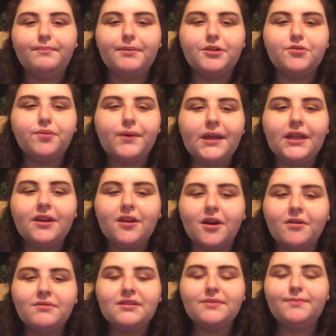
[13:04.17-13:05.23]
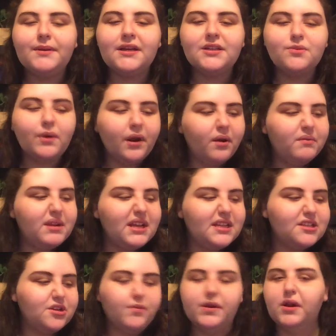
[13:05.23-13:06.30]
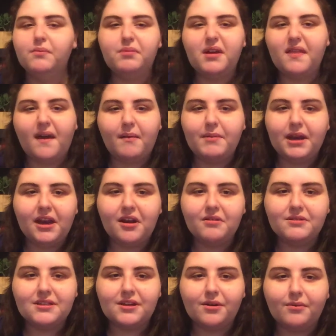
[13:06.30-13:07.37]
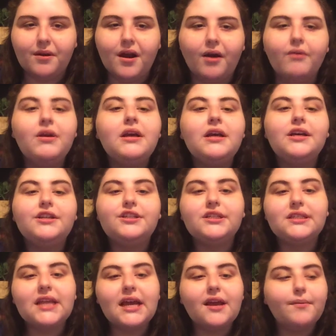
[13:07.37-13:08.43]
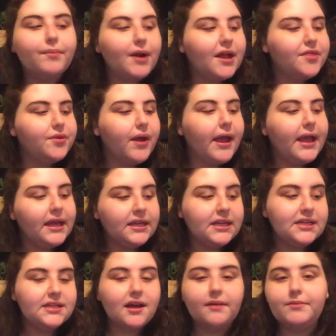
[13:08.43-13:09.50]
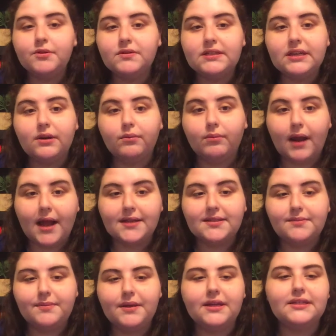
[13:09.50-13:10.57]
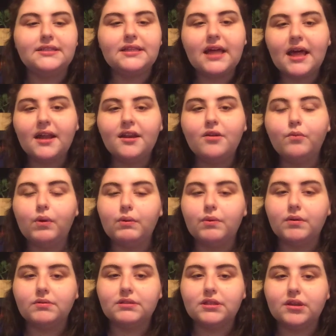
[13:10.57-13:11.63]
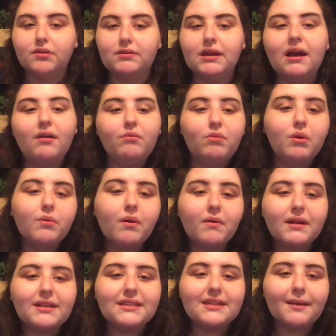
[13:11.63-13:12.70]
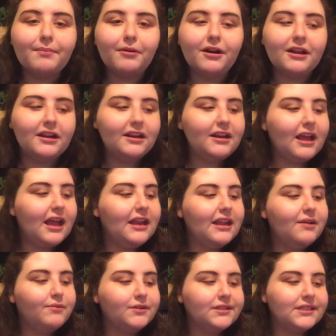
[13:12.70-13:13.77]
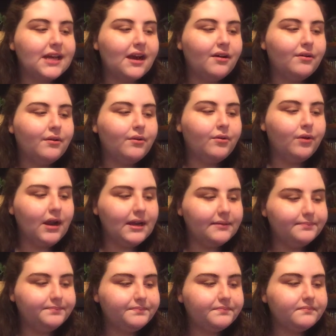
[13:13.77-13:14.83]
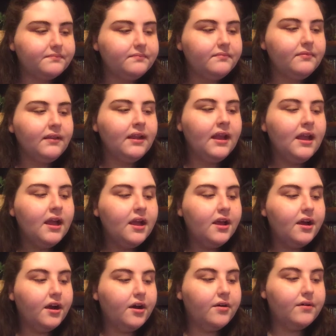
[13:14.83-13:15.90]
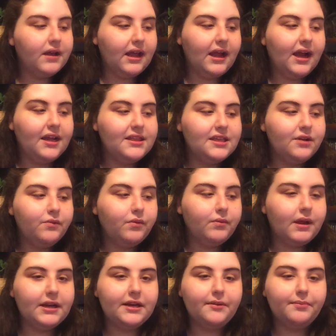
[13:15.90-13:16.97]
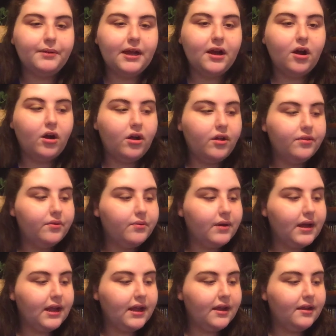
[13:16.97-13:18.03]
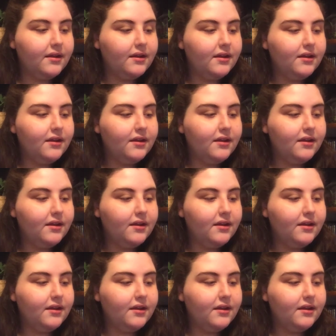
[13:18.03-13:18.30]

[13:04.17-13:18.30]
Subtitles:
between notes because we don't need to. We don't play that many notes in a row. Just take a breath anytime you see a rest because then we won't slow down, we won't get separated, and it will sound great. Okay, I think we're ready to play all the way